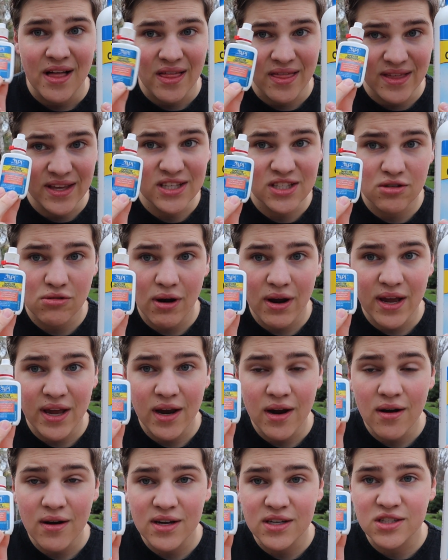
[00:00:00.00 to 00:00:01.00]
This right
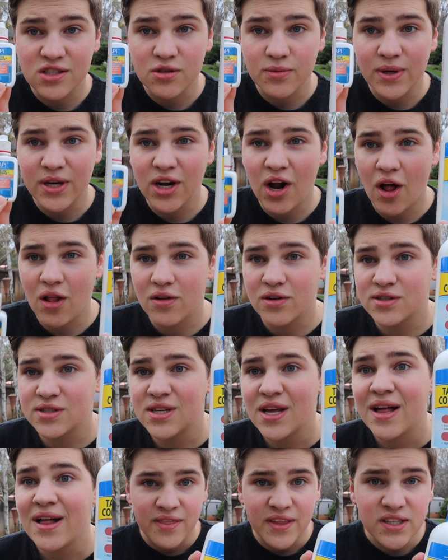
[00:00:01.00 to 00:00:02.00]
here is
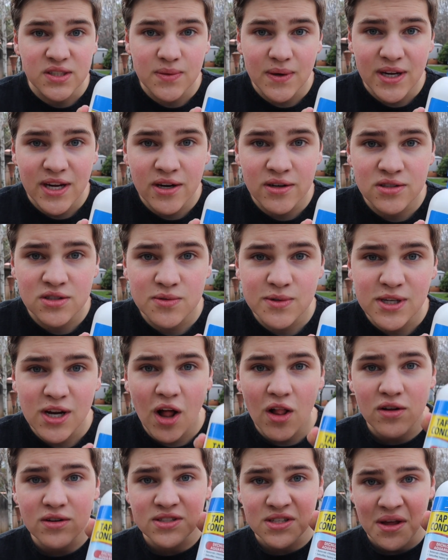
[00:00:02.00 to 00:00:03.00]
$3, this right here is
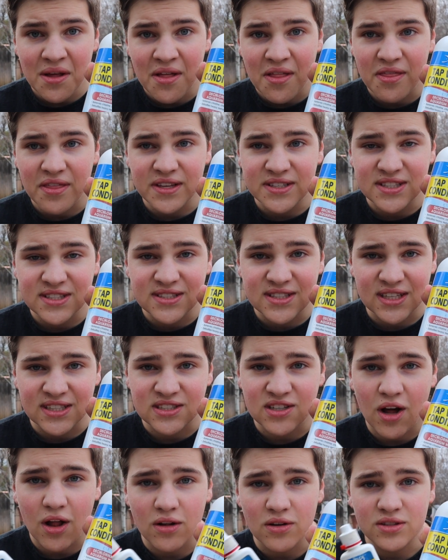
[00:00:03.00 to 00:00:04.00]
$3, this is
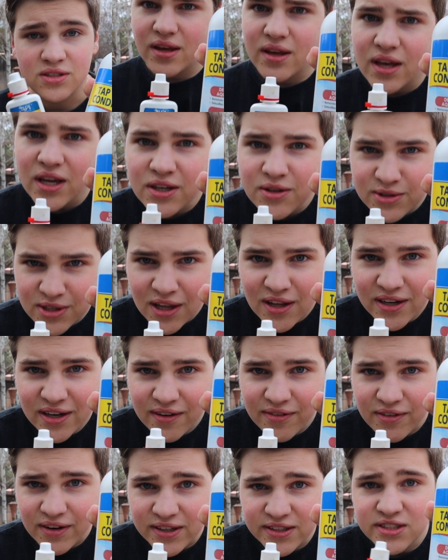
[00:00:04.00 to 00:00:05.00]
$6. Can you tell a
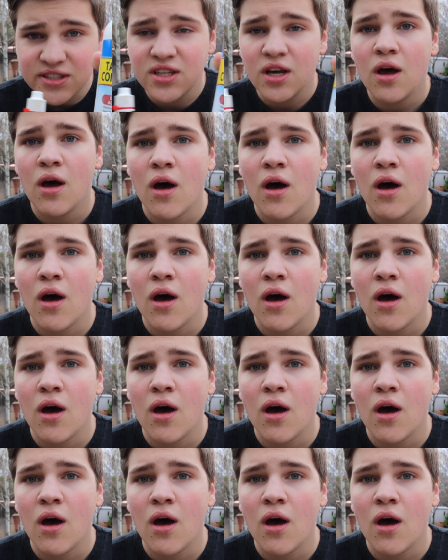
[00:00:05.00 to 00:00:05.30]
difference?